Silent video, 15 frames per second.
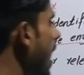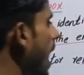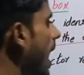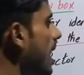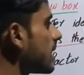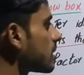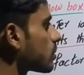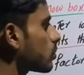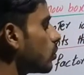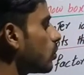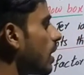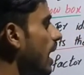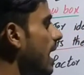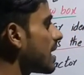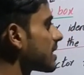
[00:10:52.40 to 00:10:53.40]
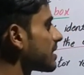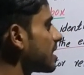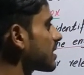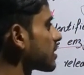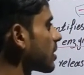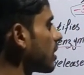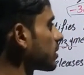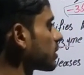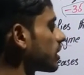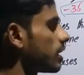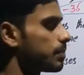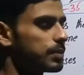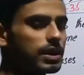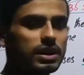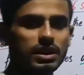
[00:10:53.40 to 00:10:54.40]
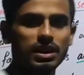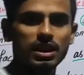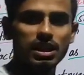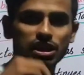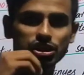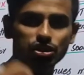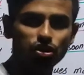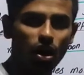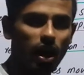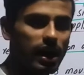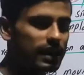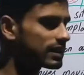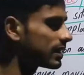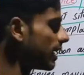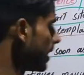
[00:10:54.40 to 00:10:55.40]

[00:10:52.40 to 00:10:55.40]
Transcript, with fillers: as soon as this transcription starts